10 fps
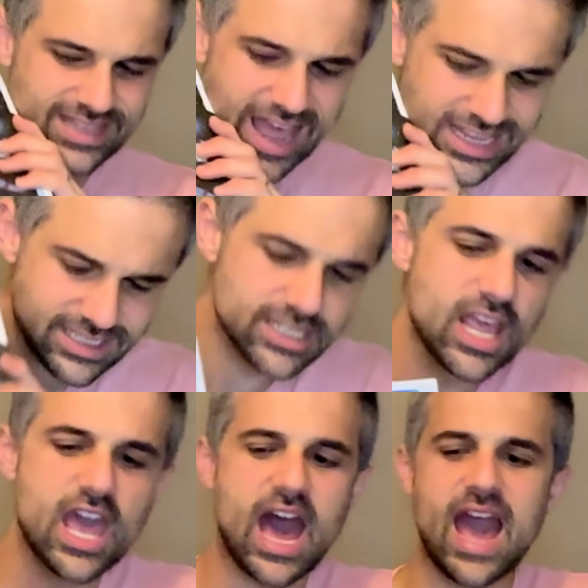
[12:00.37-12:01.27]
dice,
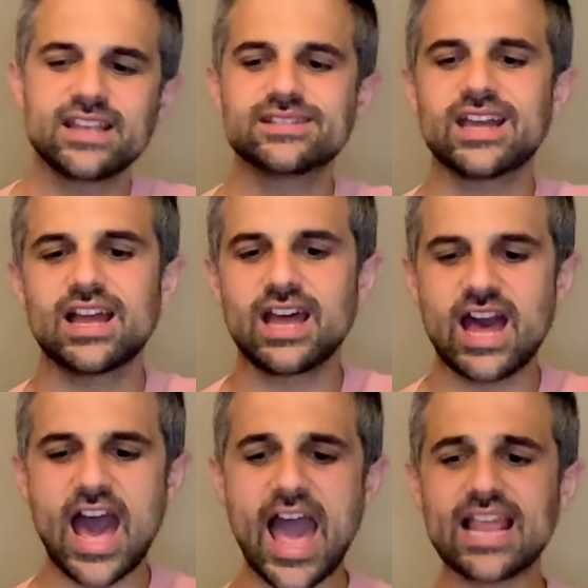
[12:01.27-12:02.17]
I
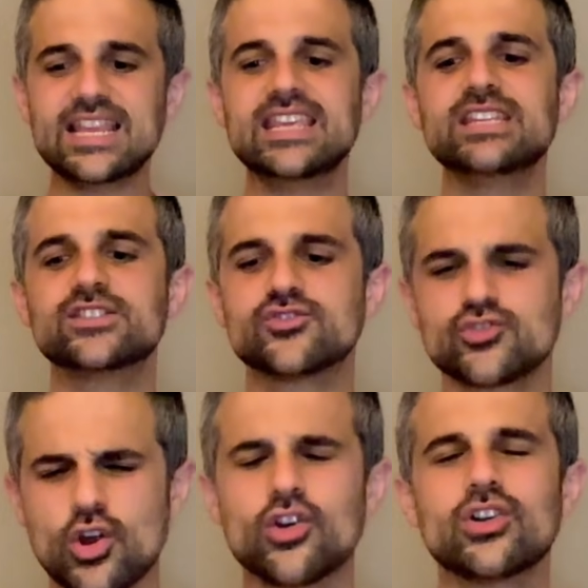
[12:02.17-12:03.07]
highly,
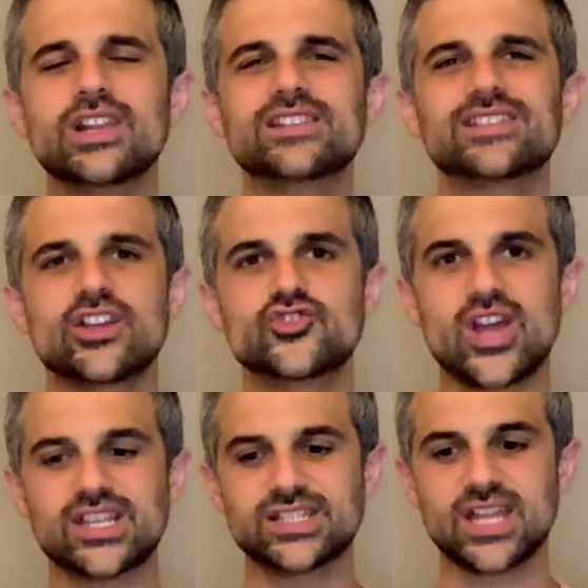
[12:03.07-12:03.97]
strongly
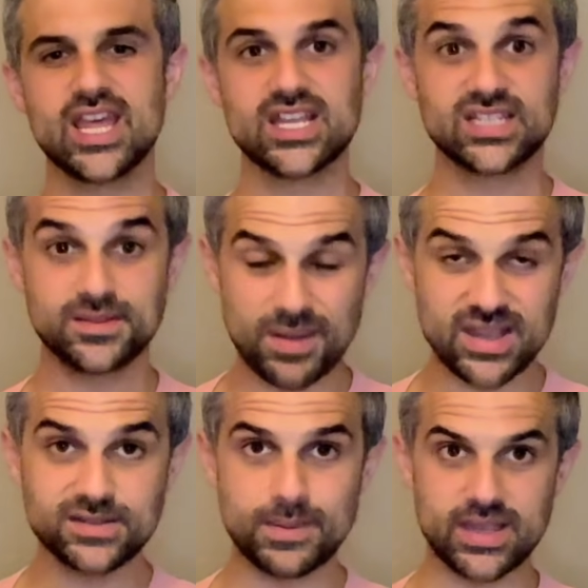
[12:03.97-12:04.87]
suggest
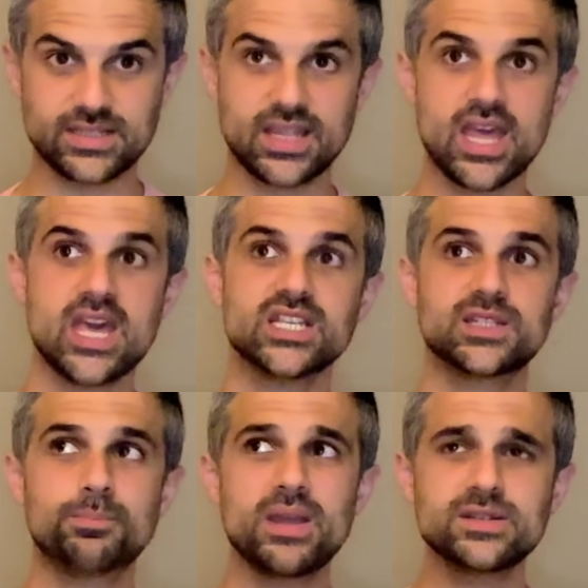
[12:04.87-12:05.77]
Space Base.
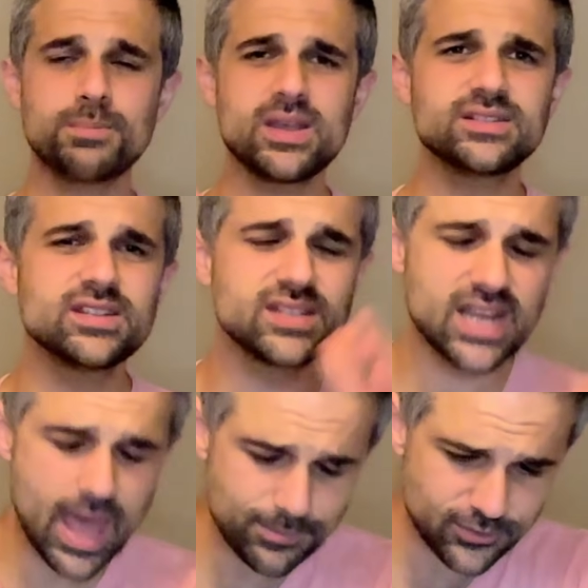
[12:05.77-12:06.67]
Space Base is
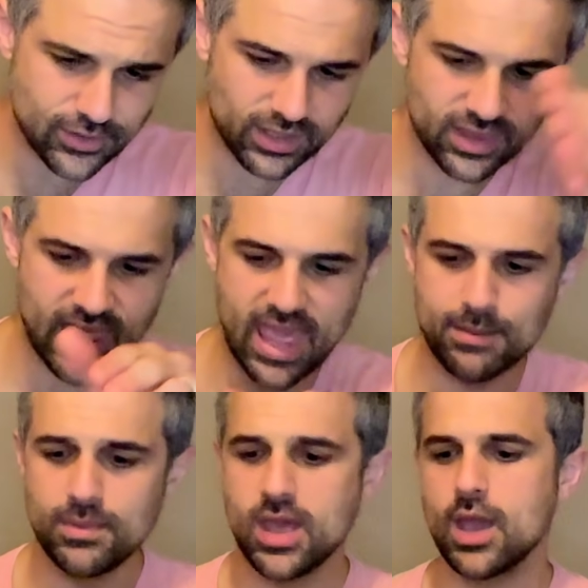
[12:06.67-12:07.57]
an abstract
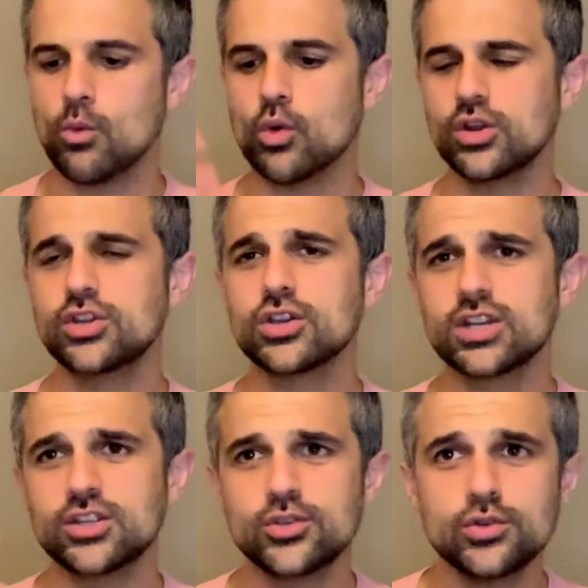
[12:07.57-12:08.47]
game where you're going
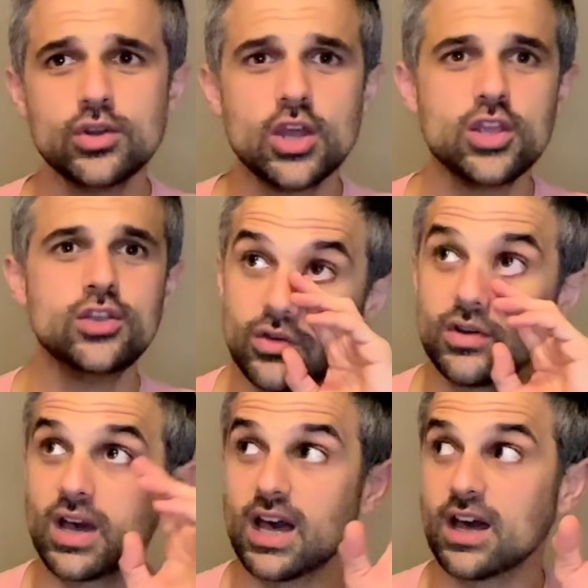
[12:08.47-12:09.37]
to do,
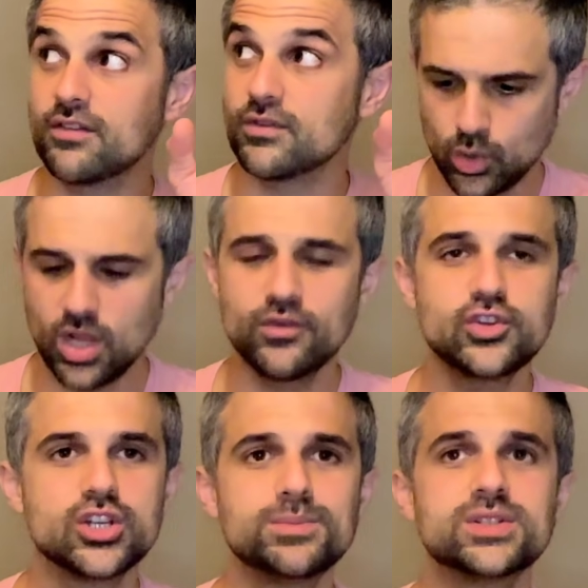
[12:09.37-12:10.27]
you have 12
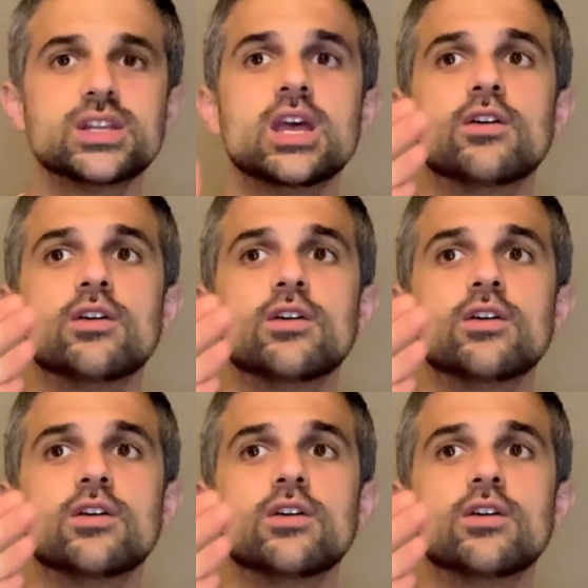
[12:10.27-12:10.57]
sheets,